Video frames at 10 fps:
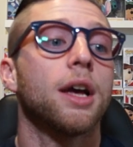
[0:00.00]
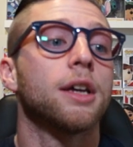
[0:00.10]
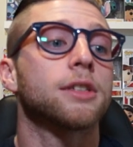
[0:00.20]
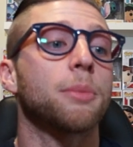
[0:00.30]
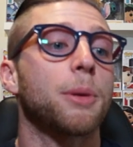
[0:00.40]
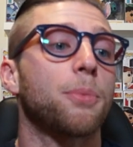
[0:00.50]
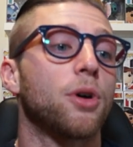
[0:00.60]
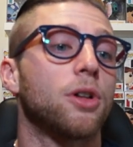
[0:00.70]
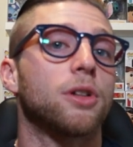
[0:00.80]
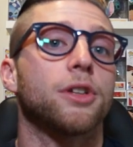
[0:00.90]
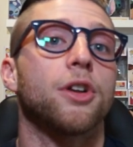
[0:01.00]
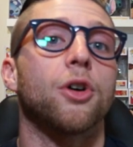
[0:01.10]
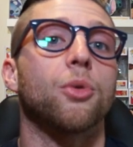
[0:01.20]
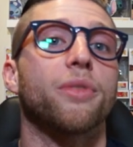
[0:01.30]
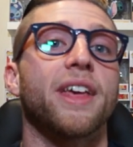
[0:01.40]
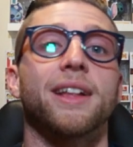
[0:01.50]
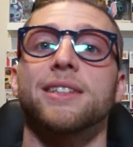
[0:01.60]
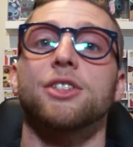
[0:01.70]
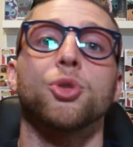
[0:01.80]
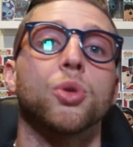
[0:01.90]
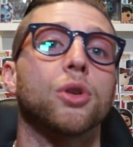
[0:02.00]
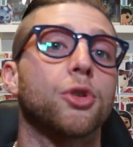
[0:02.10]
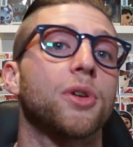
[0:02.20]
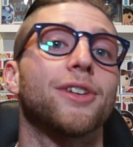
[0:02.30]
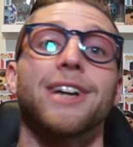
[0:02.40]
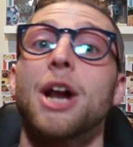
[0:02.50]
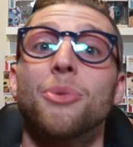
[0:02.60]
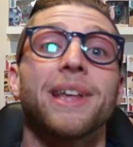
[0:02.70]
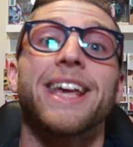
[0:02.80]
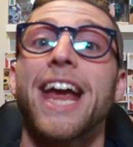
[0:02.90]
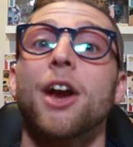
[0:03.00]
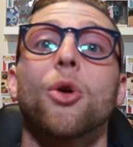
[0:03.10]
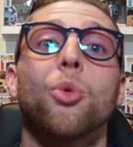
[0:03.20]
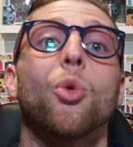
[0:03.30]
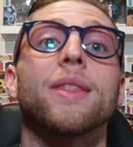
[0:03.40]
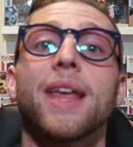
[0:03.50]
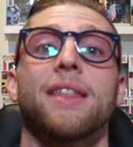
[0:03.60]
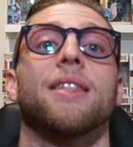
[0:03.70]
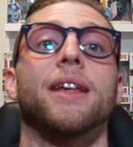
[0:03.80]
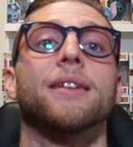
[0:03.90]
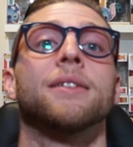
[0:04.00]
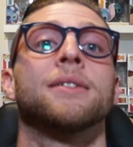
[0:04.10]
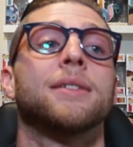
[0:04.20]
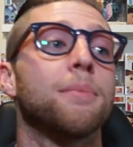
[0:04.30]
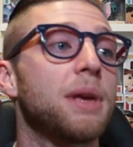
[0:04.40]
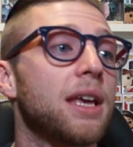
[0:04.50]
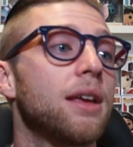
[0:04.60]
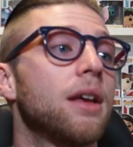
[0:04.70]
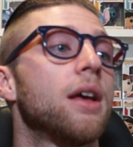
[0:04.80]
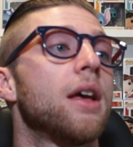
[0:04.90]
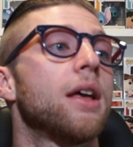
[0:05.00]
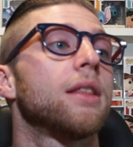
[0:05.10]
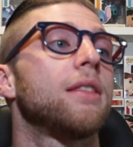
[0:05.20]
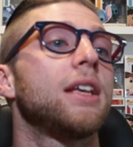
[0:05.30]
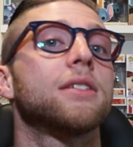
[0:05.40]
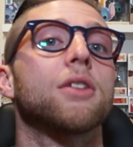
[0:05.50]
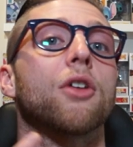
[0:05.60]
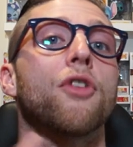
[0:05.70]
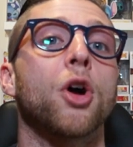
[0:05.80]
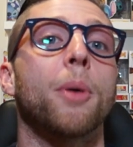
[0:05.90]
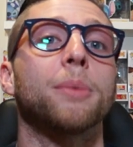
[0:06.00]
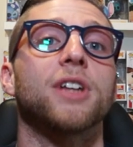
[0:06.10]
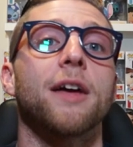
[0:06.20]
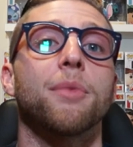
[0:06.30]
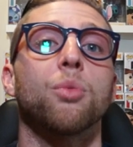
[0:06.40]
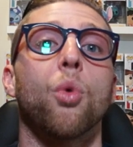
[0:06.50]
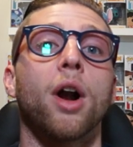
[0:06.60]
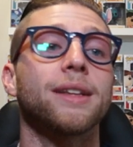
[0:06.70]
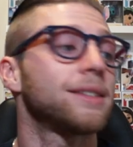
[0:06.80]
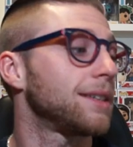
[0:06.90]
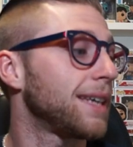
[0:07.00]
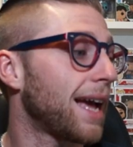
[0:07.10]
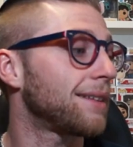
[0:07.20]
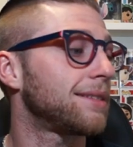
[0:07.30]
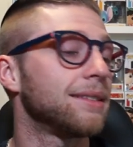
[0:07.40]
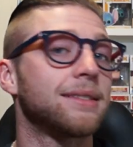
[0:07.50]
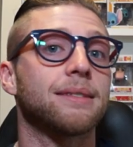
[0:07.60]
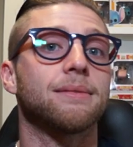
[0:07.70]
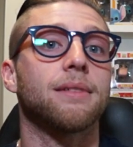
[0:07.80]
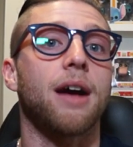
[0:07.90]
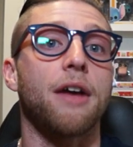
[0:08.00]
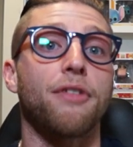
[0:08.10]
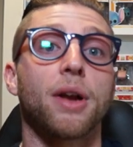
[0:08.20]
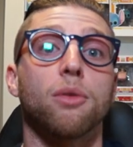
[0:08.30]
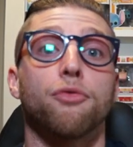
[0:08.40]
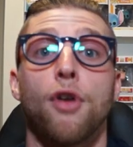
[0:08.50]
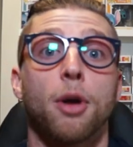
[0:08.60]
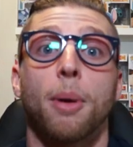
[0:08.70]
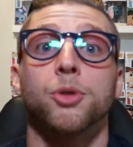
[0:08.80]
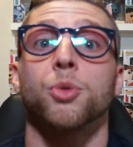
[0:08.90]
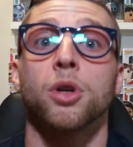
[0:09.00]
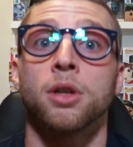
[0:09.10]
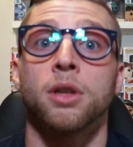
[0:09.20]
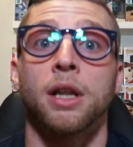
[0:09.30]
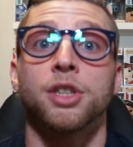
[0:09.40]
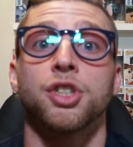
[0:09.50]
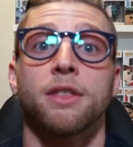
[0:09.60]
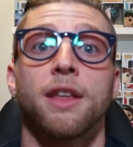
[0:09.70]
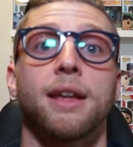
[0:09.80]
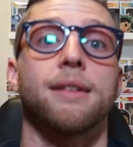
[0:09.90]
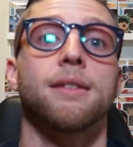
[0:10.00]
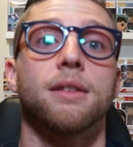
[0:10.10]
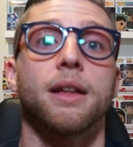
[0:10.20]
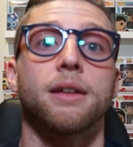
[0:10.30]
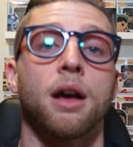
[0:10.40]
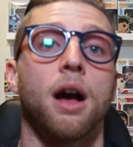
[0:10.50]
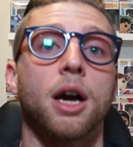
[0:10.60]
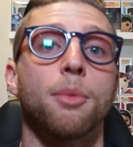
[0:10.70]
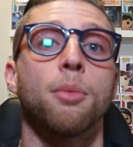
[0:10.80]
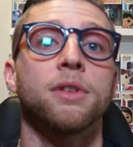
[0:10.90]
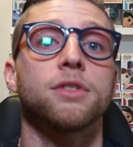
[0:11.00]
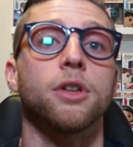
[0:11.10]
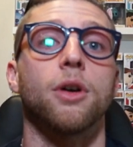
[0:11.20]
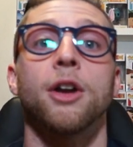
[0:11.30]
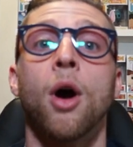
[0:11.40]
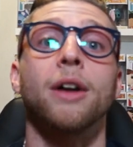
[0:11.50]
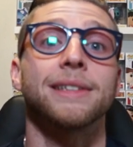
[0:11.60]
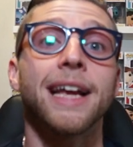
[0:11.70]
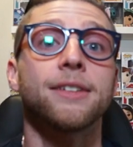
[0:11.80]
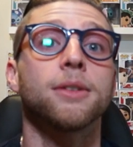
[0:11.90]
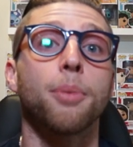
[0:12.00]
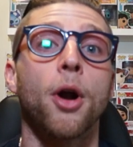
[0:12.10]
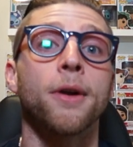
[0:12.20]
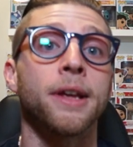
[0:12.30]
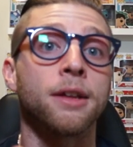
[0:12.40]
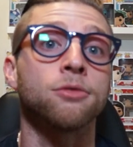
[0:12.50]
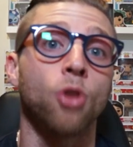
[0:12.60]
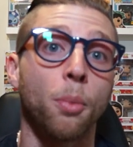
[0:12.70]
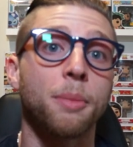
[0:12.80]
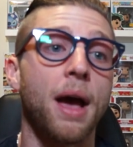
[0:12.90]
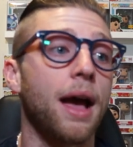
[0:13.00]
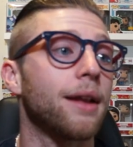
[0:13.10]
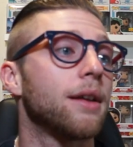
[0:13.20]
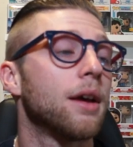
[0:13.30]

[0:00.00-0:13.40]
Some people, you know, think it's like $200, $300. I don't really care what they think. To me, these are Funko Pops that I've been wanting to get since I found out Funko Pops were a legit thing, like a couple months ago. I know I was late to the party. Don't be mad.